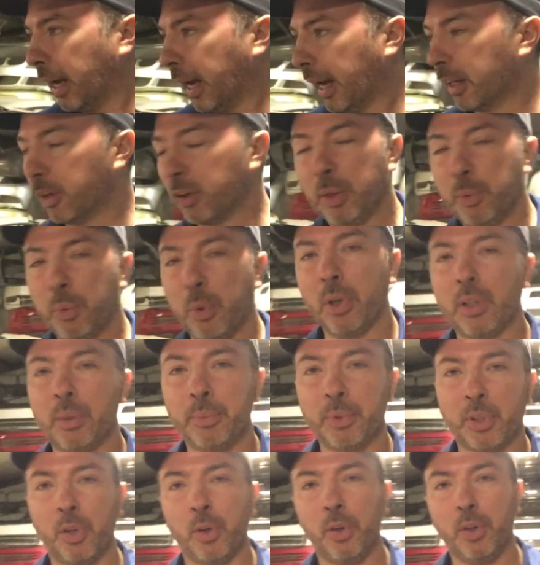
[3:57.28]
and only one of them
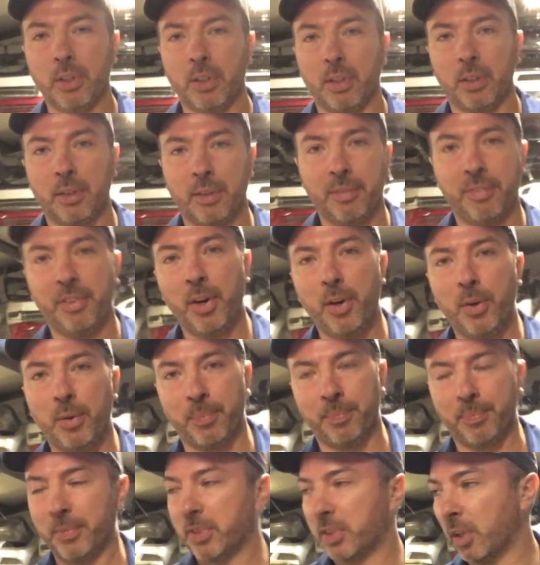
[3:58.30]
recorded, the phone.
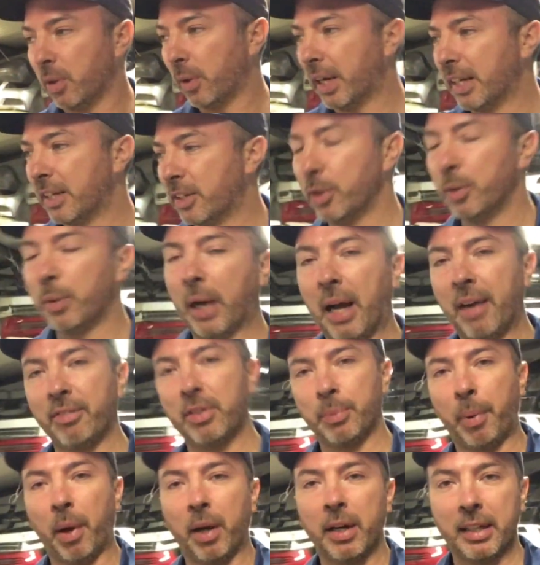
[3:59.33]
So I do have the
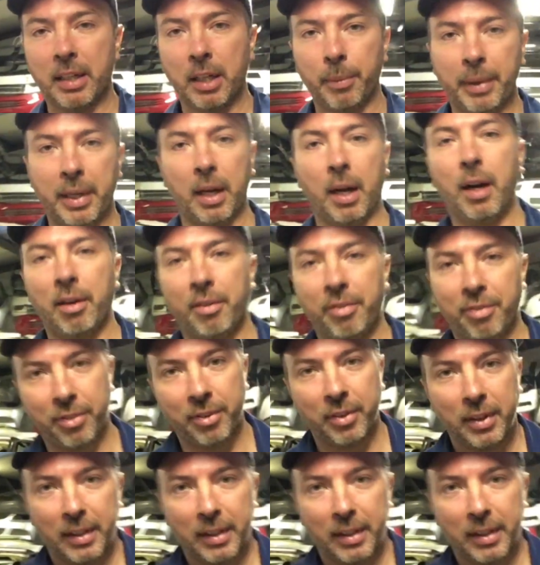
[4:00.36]
body coming off,